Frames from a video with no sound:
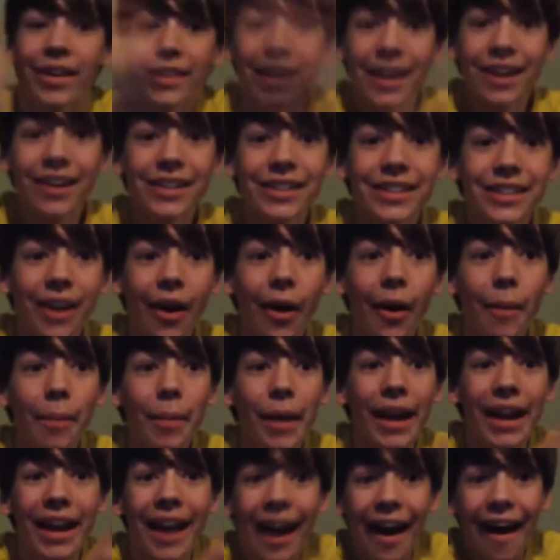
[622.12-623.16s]
There's
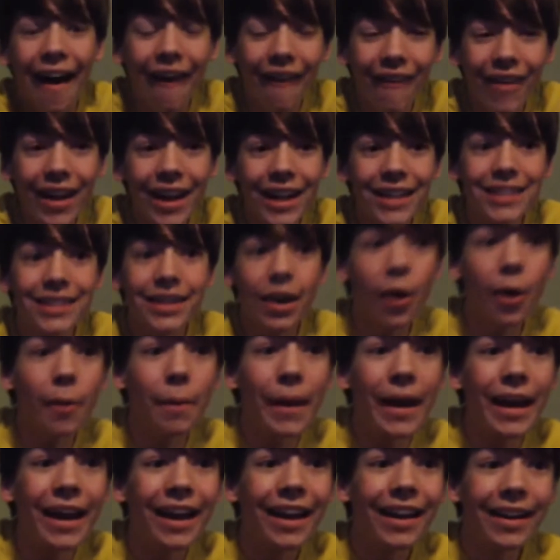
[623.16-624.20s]
Ebert! Oh yeah, Ebert!